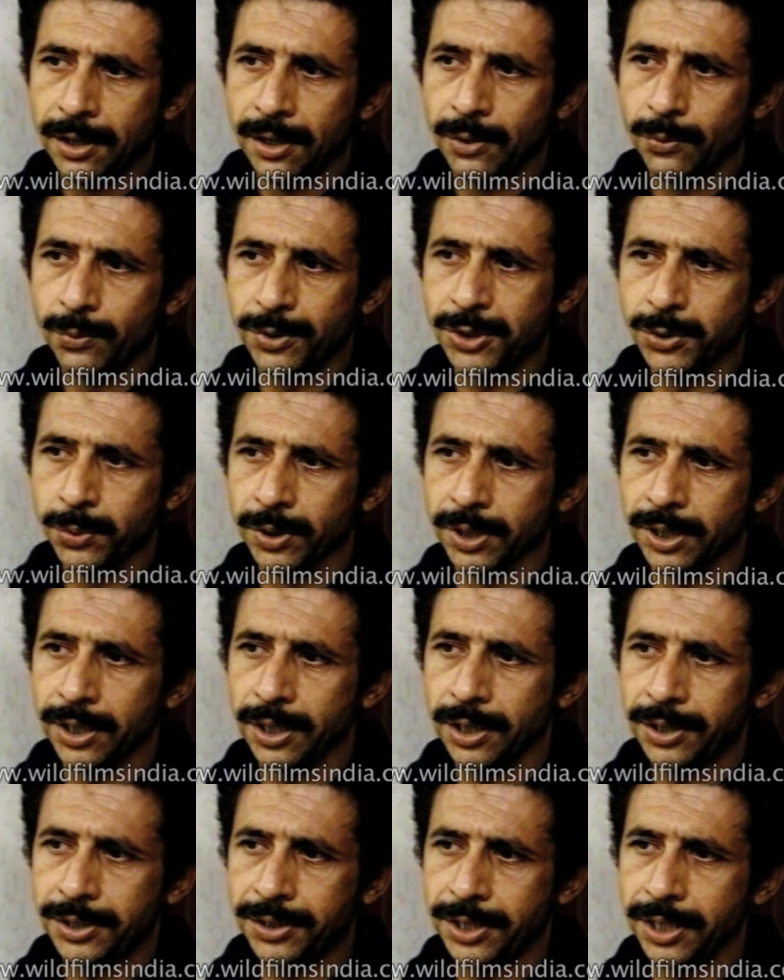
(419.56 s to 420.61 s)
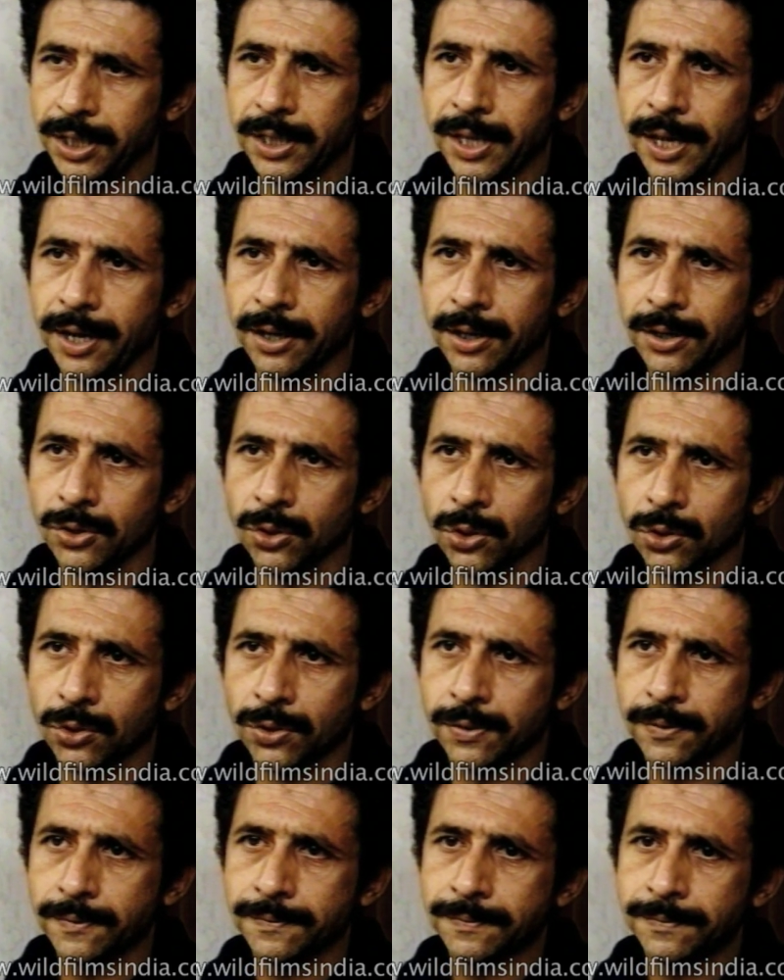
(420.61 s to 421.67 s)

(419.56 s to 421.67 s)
which were till then unknown.